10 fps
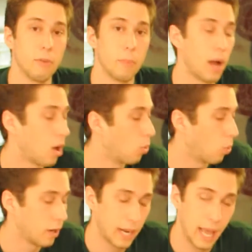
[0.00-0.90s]
about
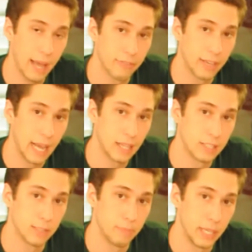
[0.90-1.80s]
1.5 gallons
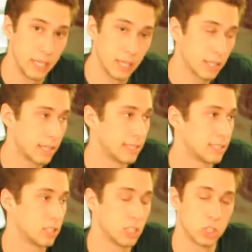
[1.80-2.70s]
of media that's
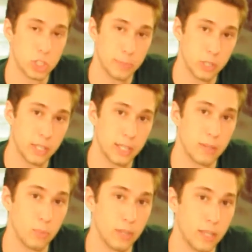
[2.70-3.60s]
distributed
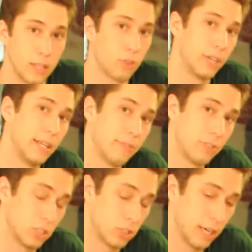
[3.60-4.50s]
within 3
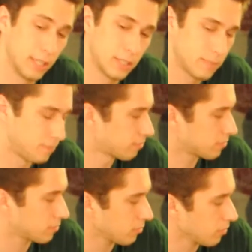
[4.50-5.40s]
different trays.
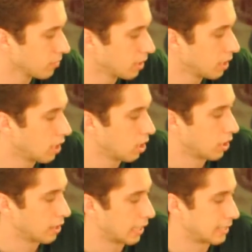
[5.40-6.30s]

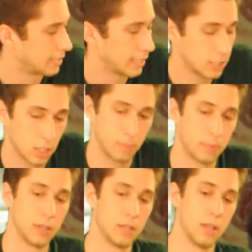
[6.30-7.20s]
That takes up
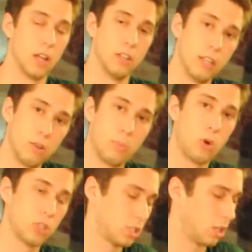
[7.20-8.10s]
a little
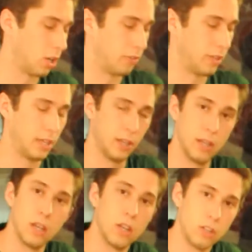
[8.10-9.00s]
portion of the
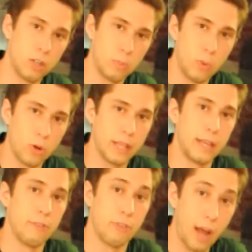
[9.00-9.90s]
little more than
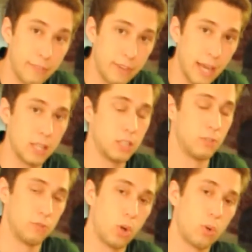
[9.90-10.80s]
5 gallons of
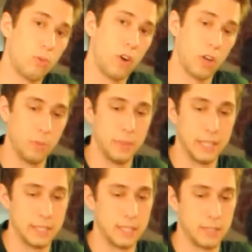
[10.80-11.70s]
total volume in
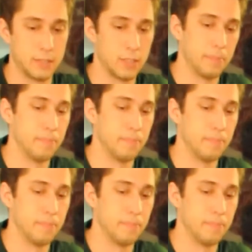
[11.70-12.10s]
the system.